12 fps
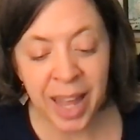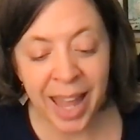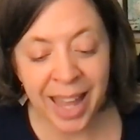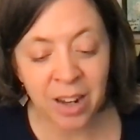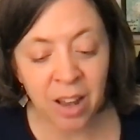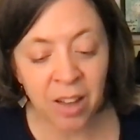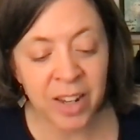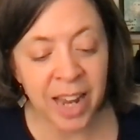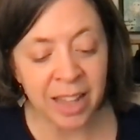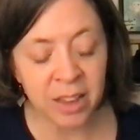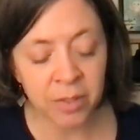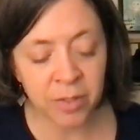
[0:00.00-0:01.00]
had of it
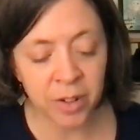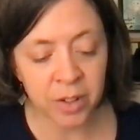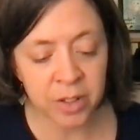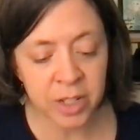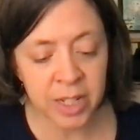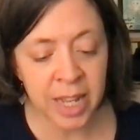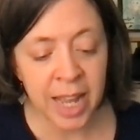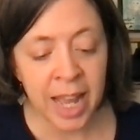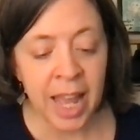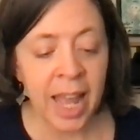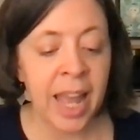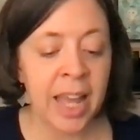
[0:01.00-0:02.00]
at the first,
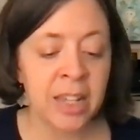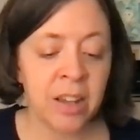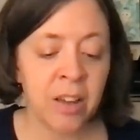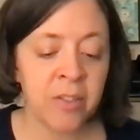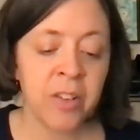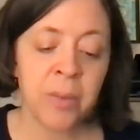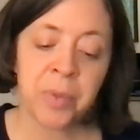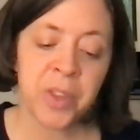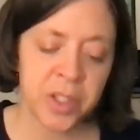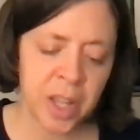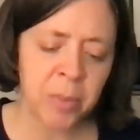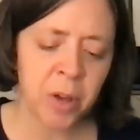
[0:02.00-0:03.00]
and of
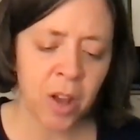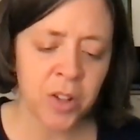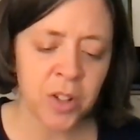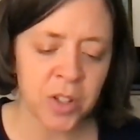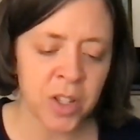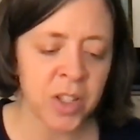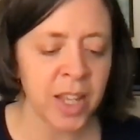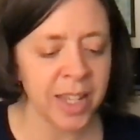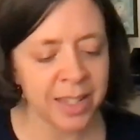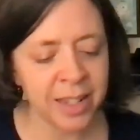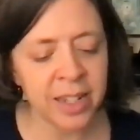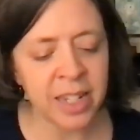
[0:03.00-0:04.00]
the same consciousness
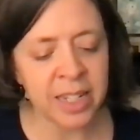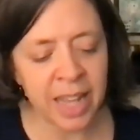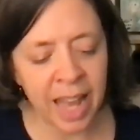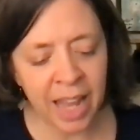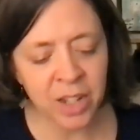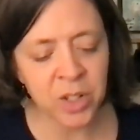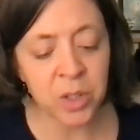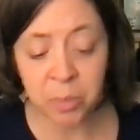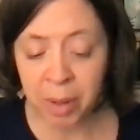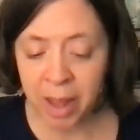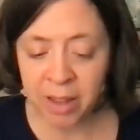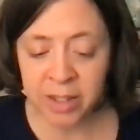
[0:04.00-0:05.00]
extending to actions
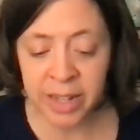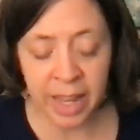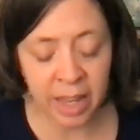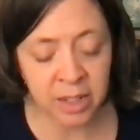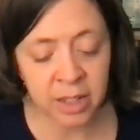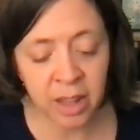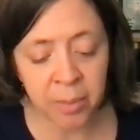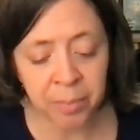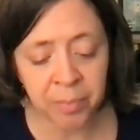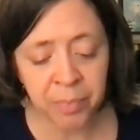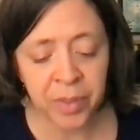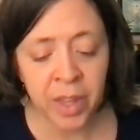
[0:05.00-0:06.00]
past and to come,
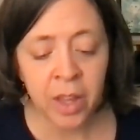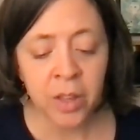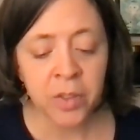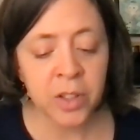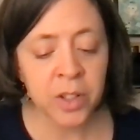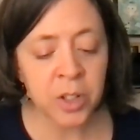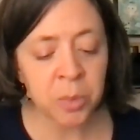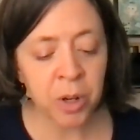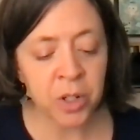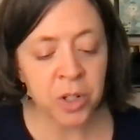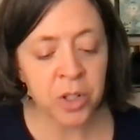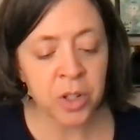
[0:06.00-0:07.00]
these
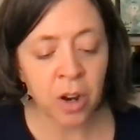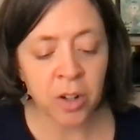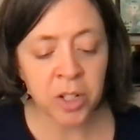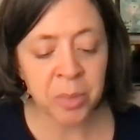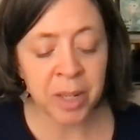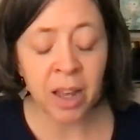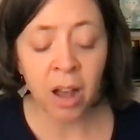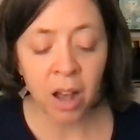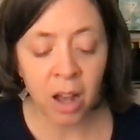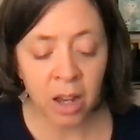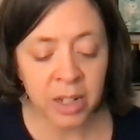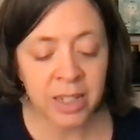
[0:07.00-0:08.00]
expressions are to me
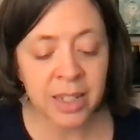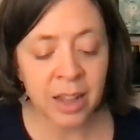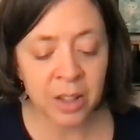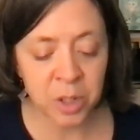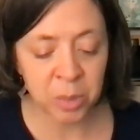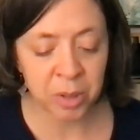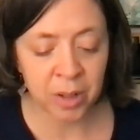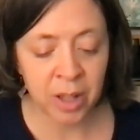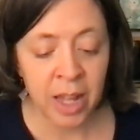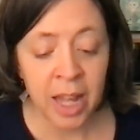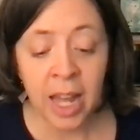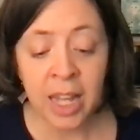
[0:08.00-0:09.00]
unintelligible
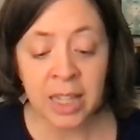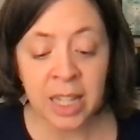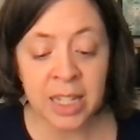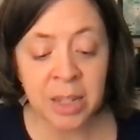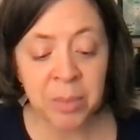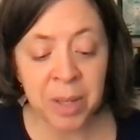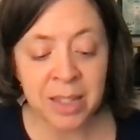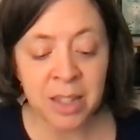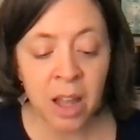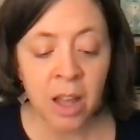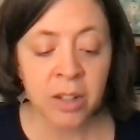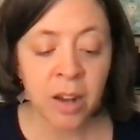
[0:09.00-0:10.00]
unless he means
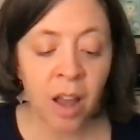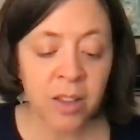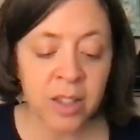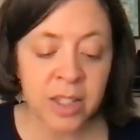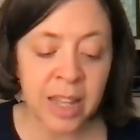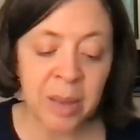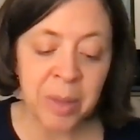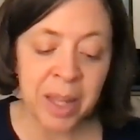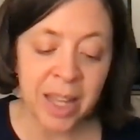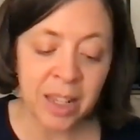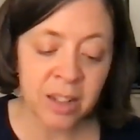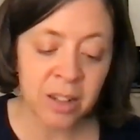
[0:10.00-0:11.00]
not the same
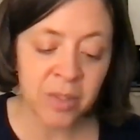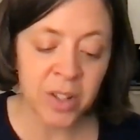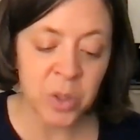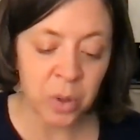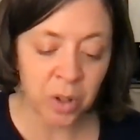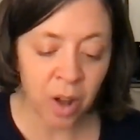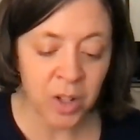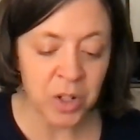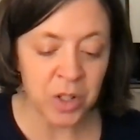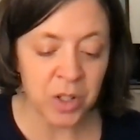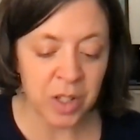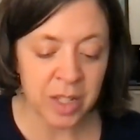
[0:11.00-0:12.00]
individual
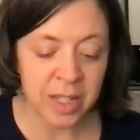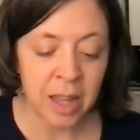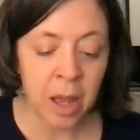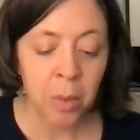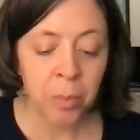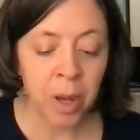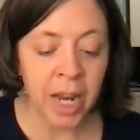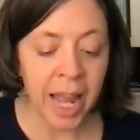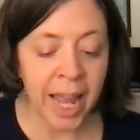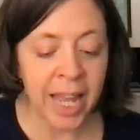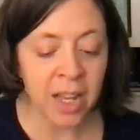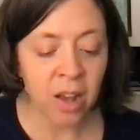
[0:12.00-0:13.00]
consciousness, but
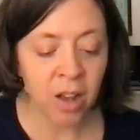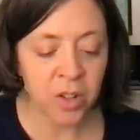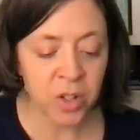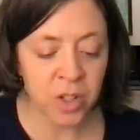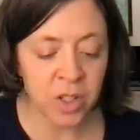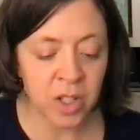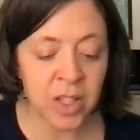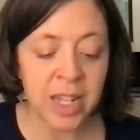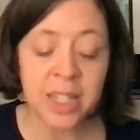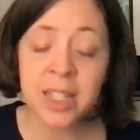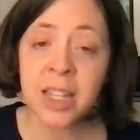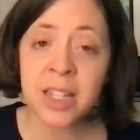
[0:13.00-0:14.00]
a consciousness
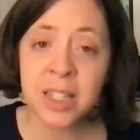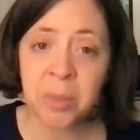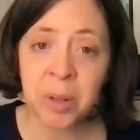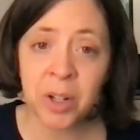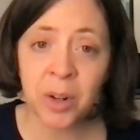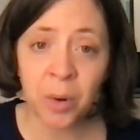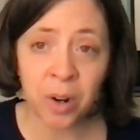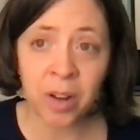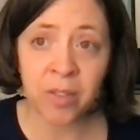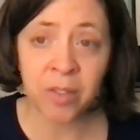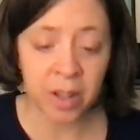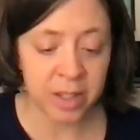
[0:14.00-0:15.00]
that is similar or
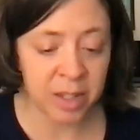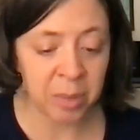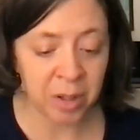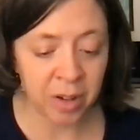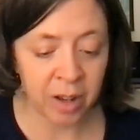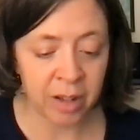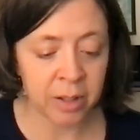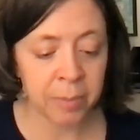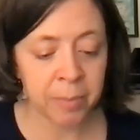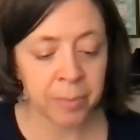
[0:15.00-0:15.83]
of a similar kind,